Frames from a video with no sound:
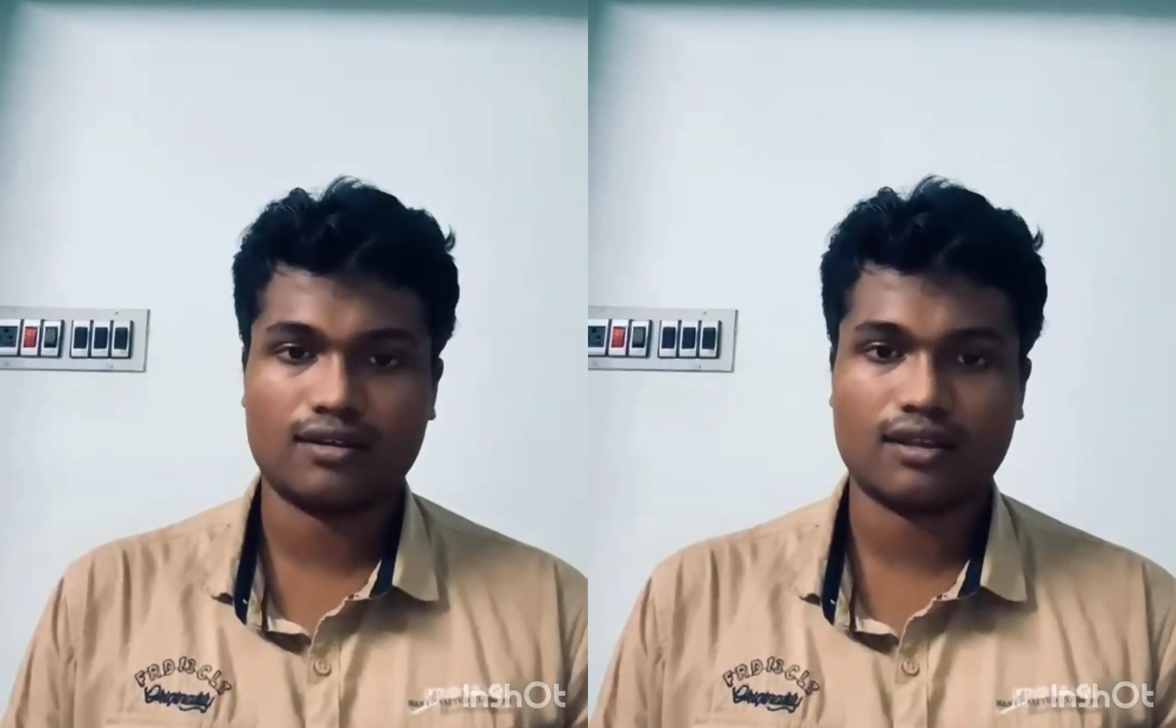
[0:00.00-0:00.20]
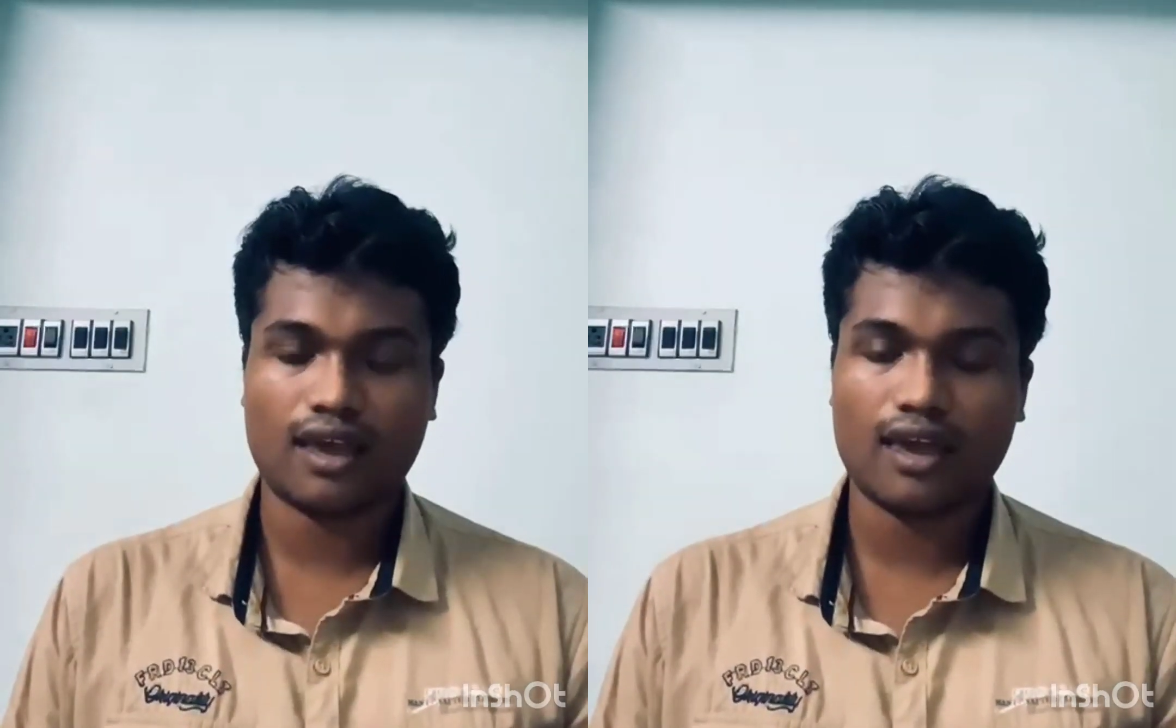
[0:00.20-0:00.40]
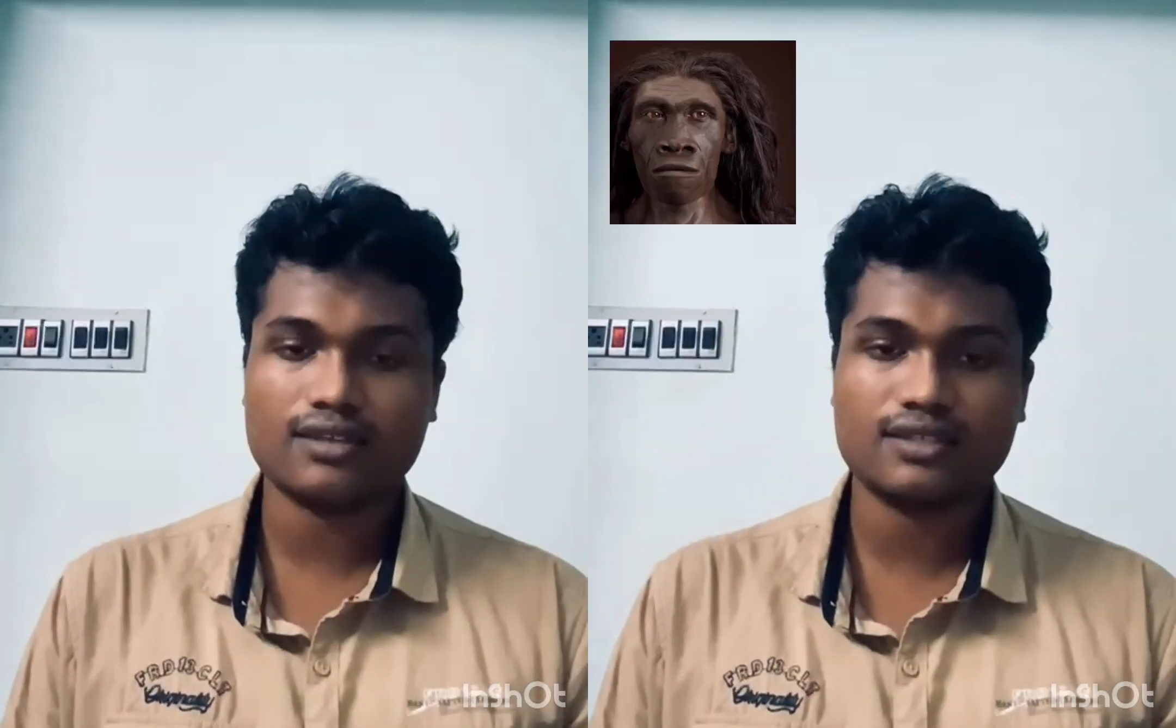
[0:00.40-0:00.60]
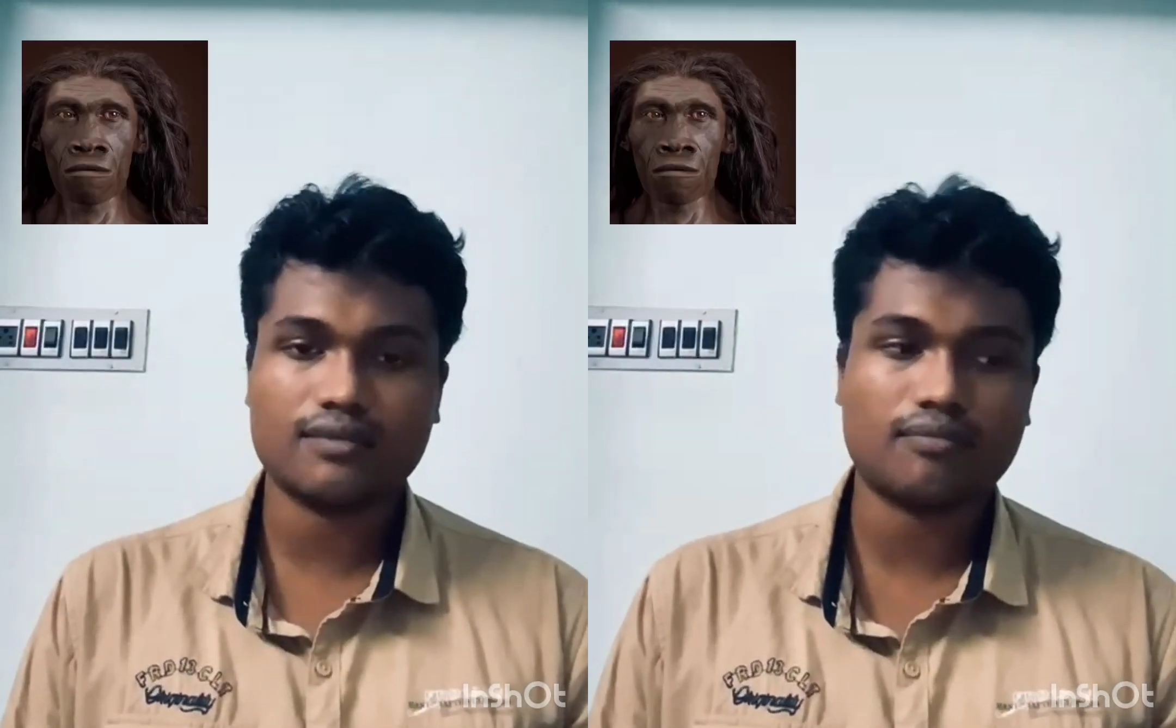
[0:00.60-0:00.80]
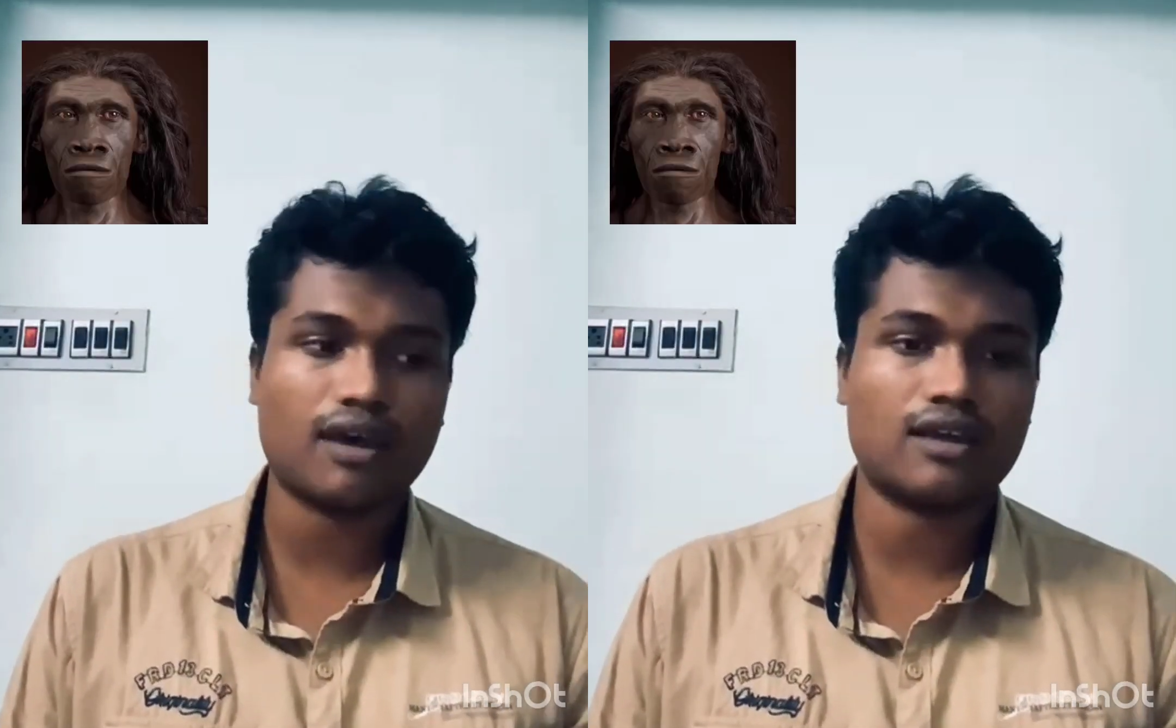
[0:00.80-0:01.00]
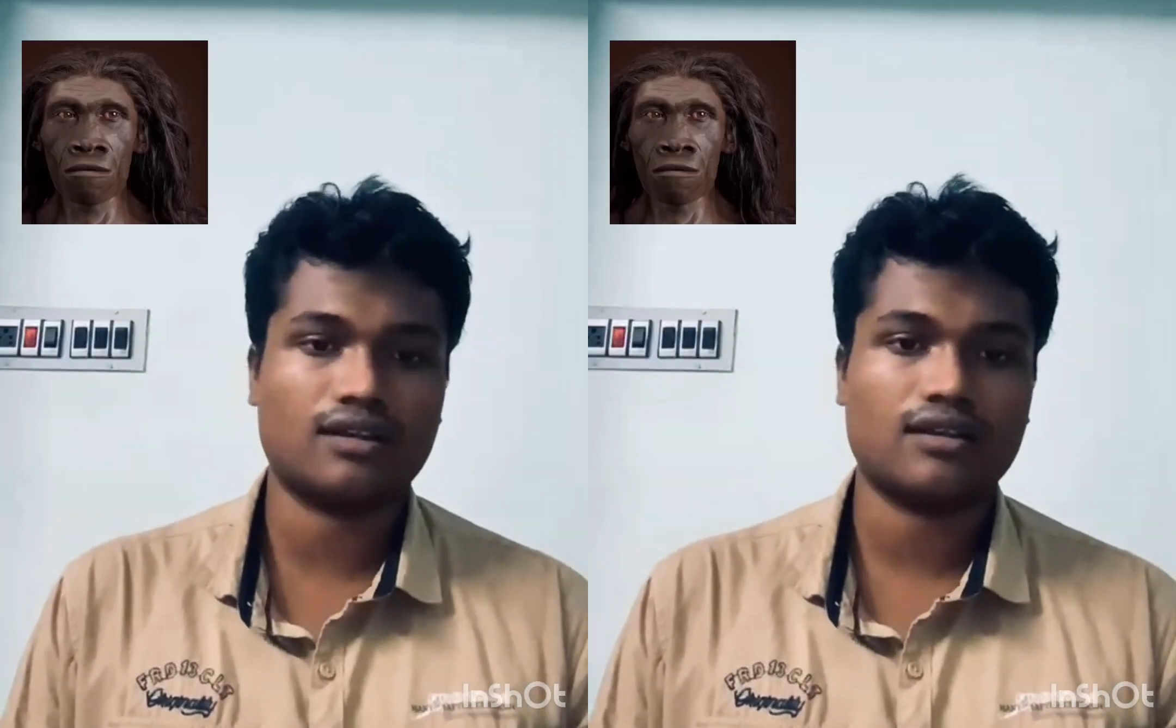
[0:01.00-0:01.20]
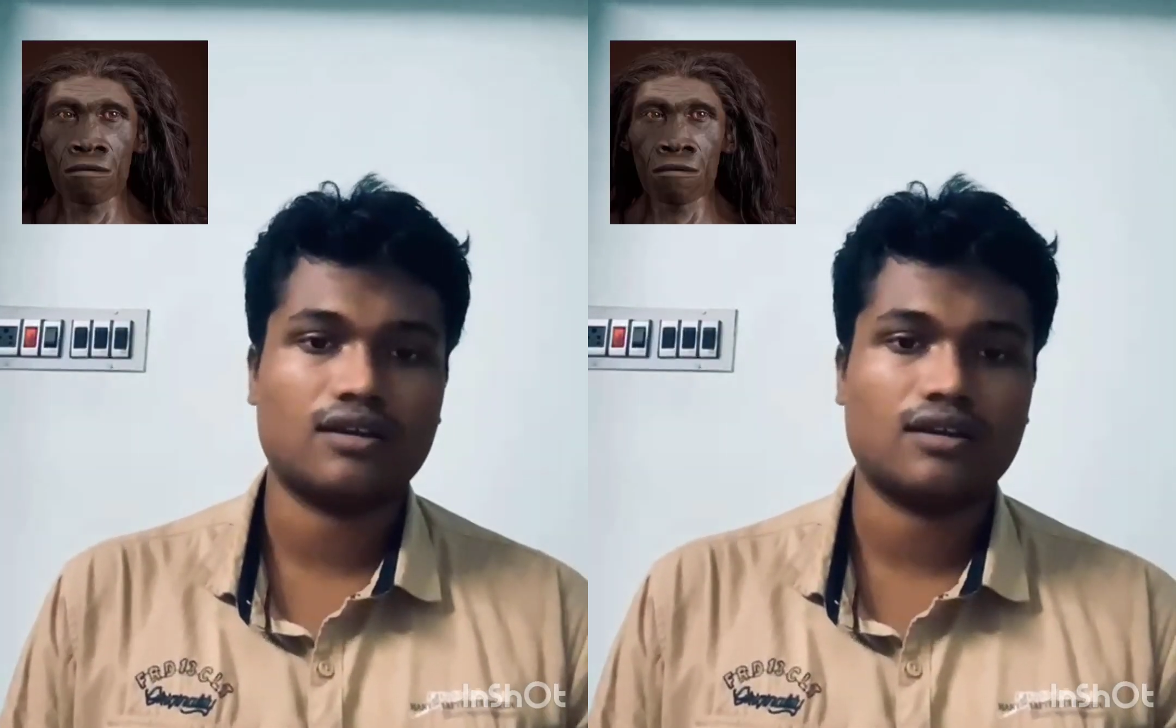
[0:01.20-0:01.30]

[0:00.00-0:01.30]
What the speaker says: the ancient man,